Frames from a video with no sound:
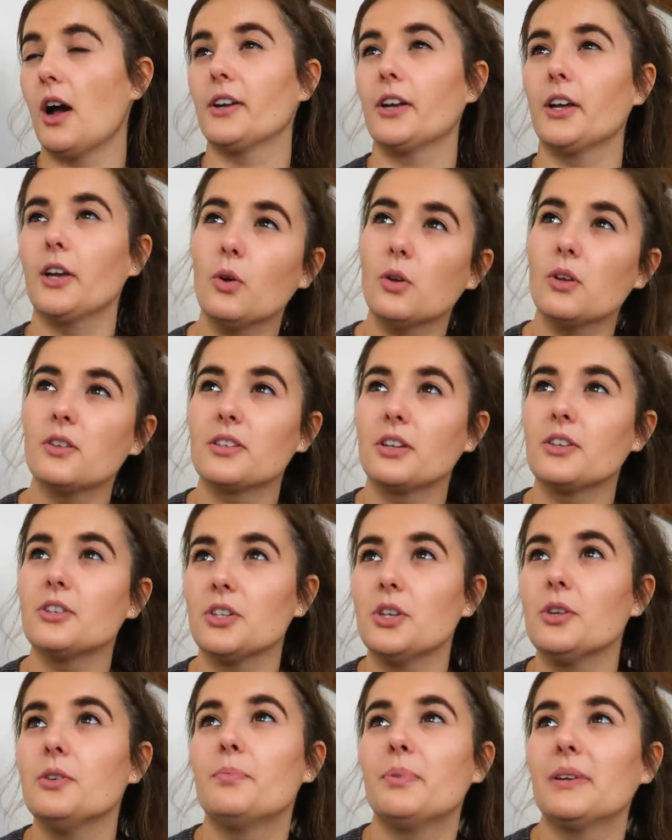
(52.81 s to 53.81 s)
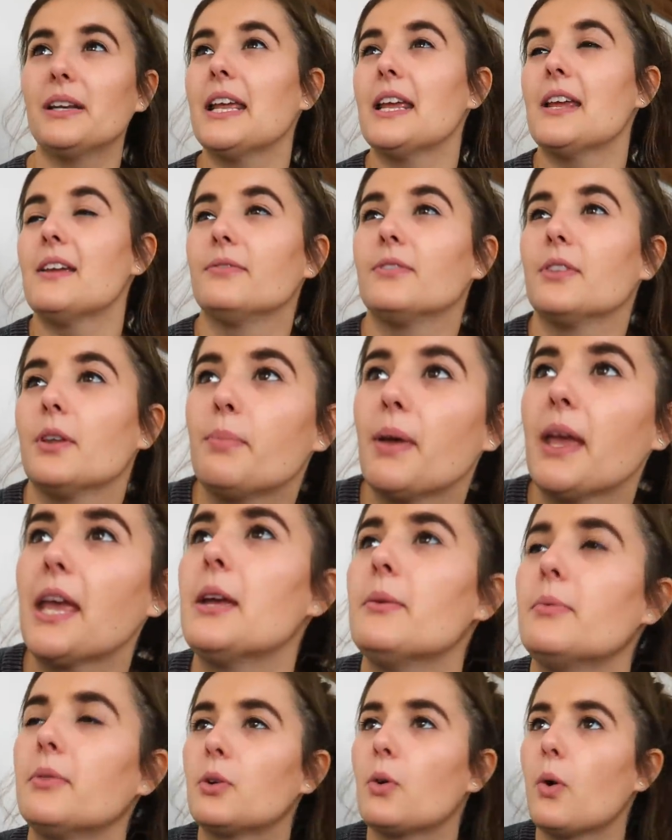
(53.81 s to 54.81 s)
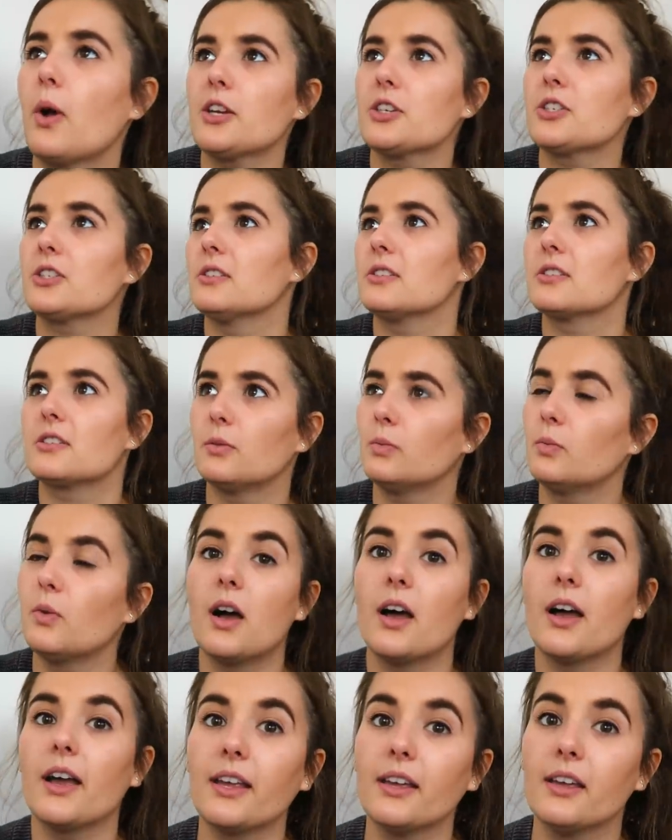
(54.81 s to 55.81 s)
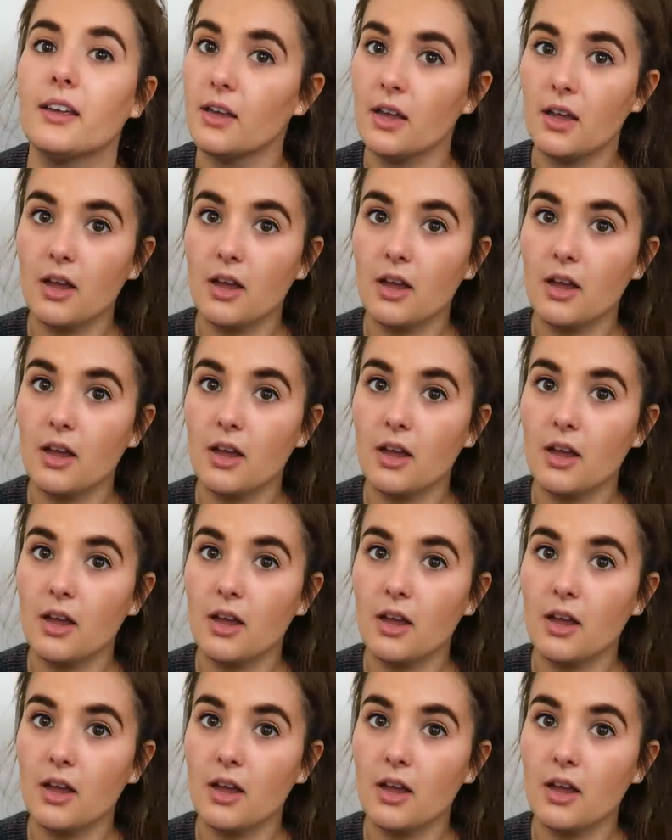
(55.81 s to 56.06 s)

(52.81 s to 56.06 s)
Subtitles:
And I also do believe that P would question as to why